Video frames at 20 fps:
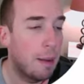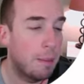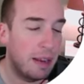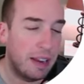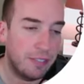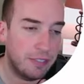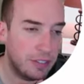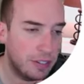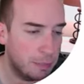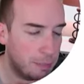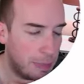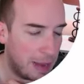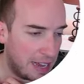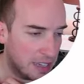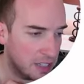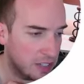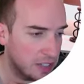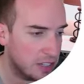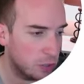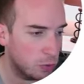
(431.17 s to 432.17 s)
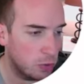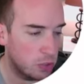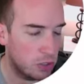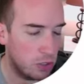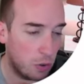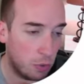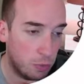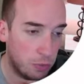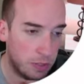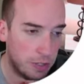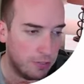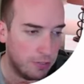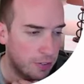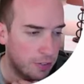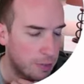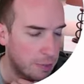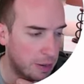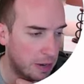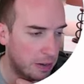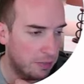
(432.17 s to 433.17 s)
I'm gonna have to pass on this one only
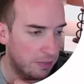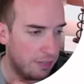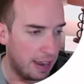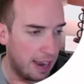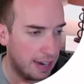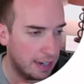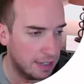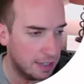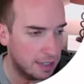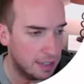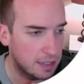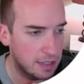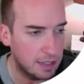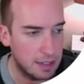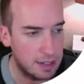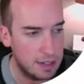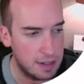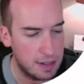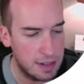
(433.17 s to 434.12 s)
for the mere fact